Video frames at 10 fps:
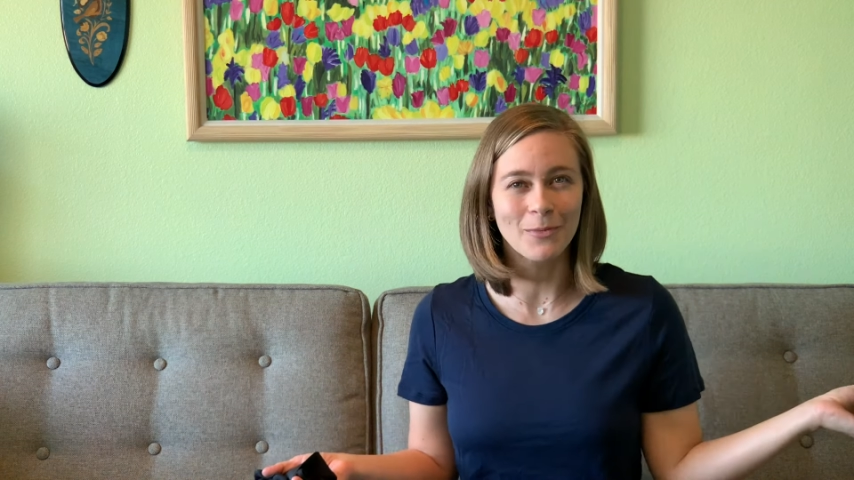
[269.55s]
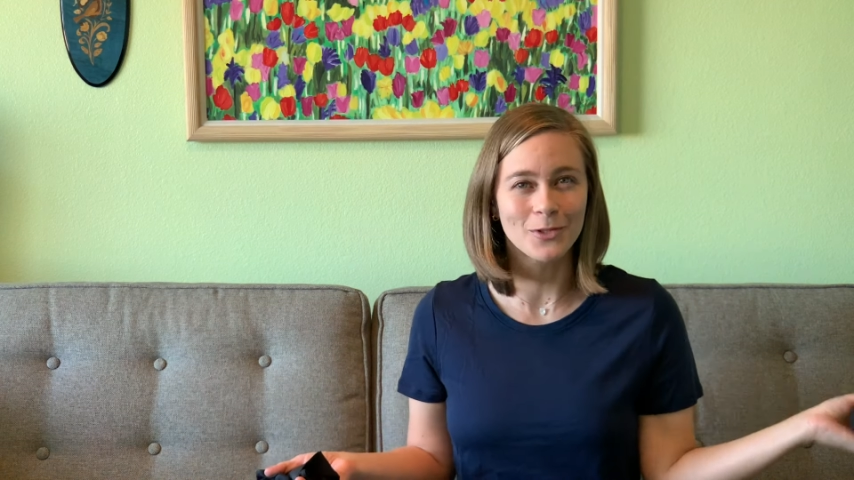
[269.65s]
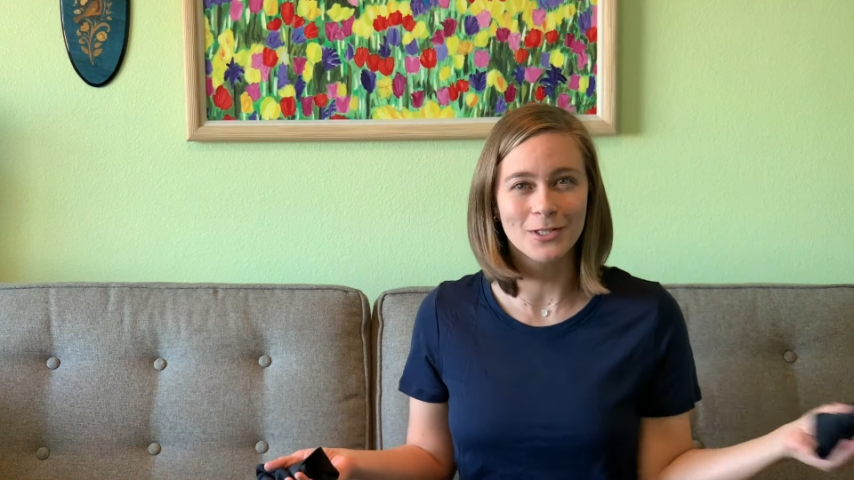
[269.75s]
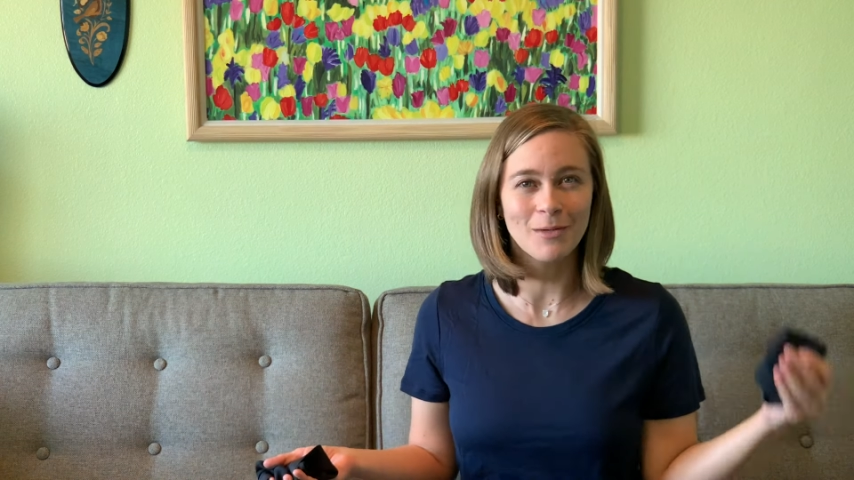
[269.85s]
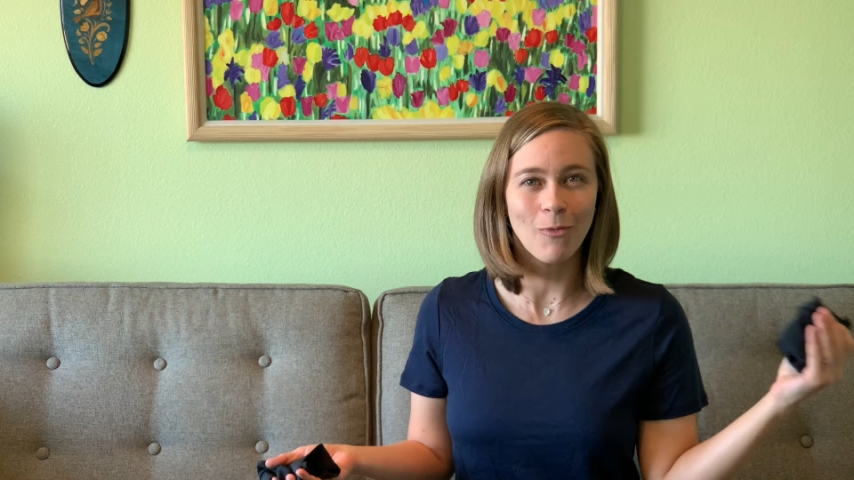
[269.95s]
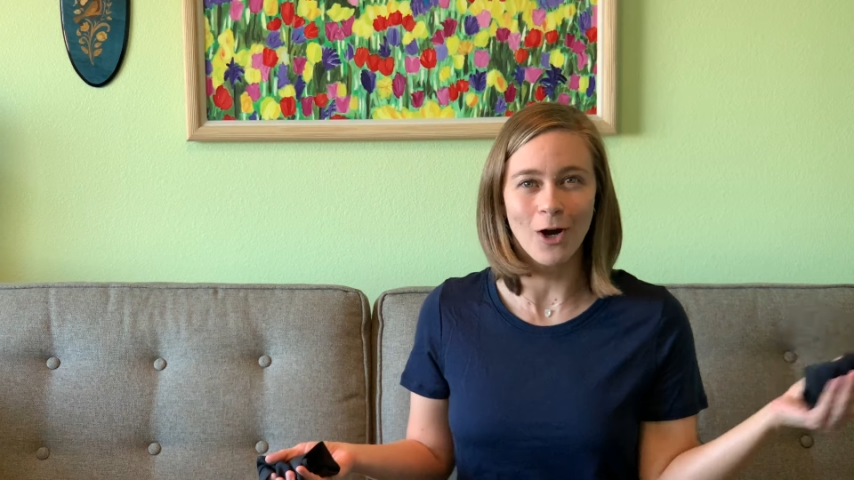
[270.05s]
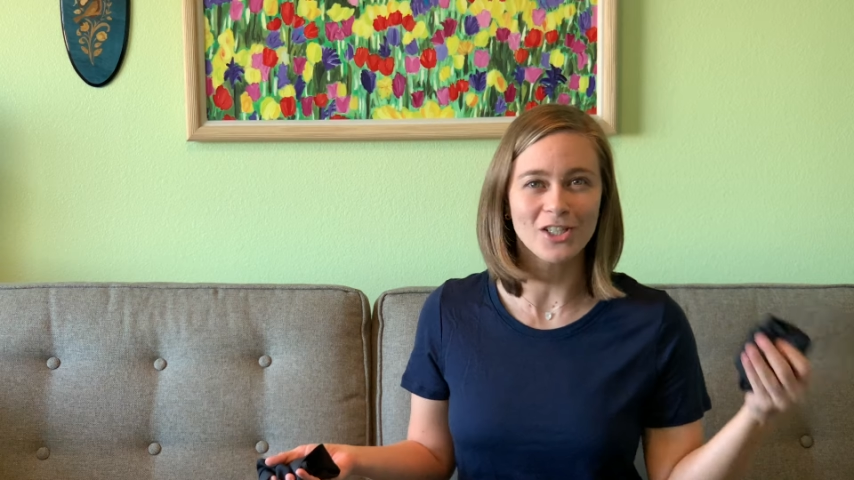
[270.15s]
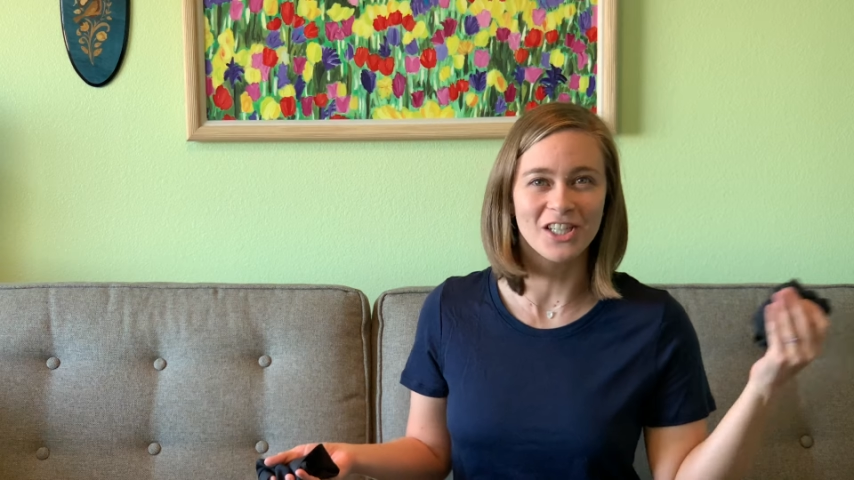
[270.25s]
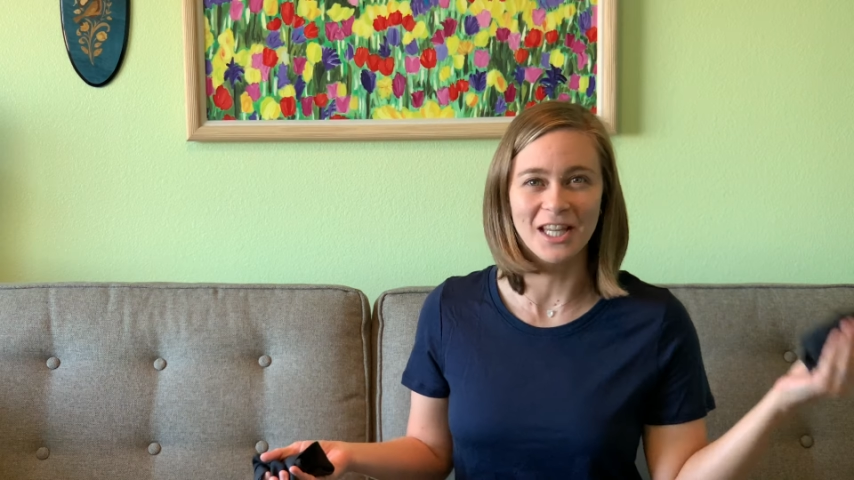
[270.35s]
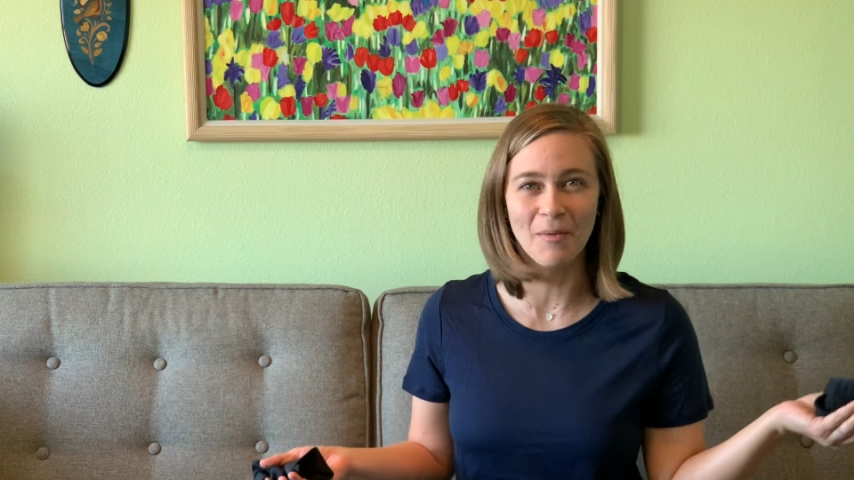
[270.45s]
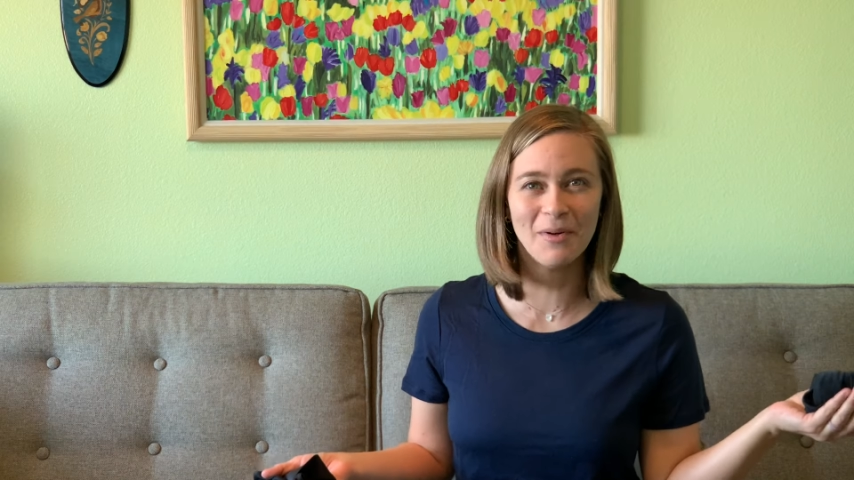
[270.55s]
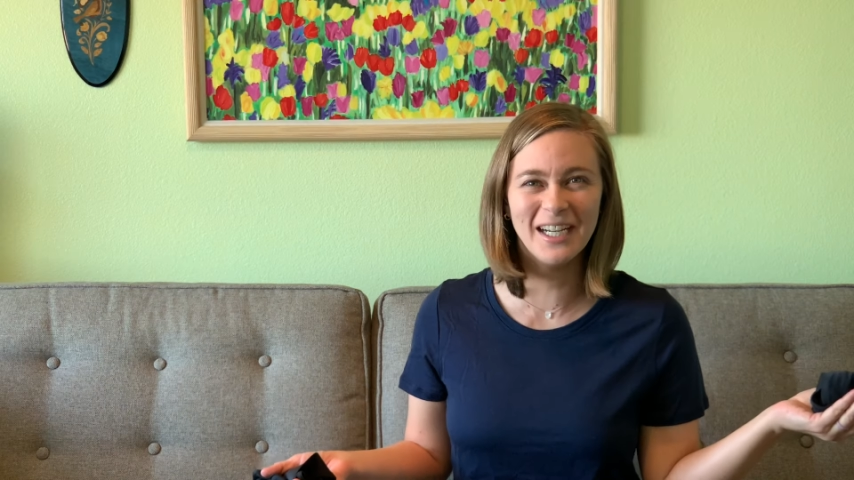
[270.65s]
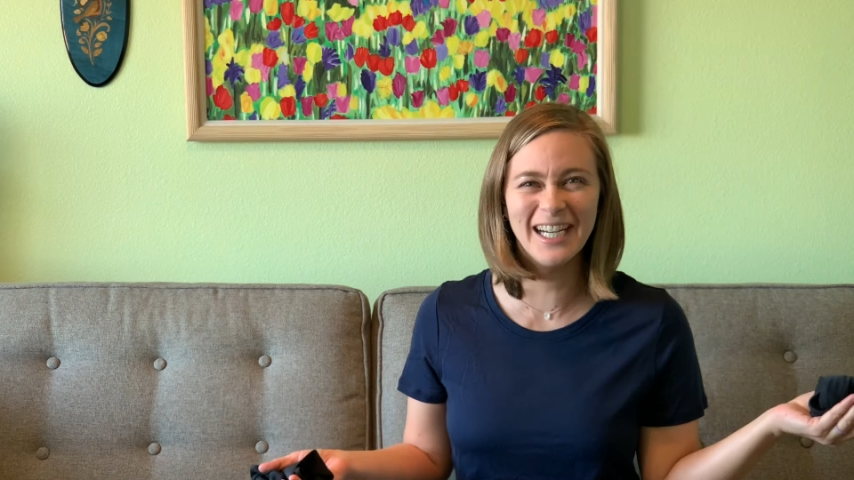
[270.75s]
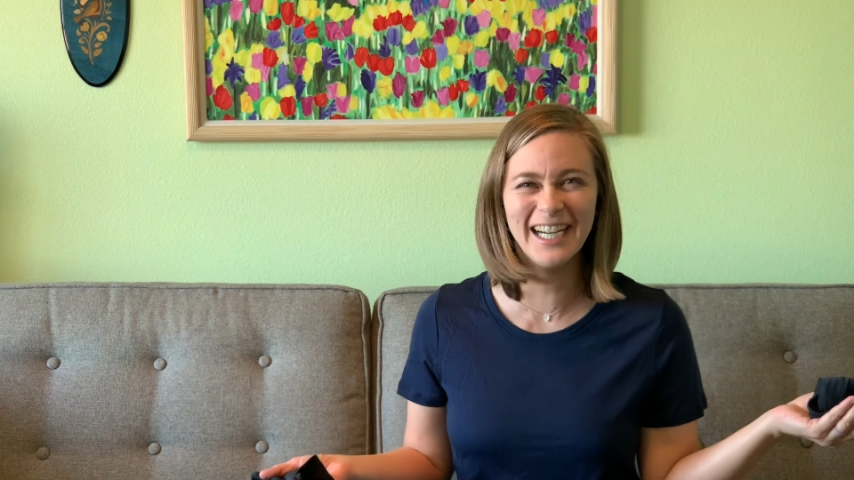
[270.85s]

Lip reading: You just keep washing them.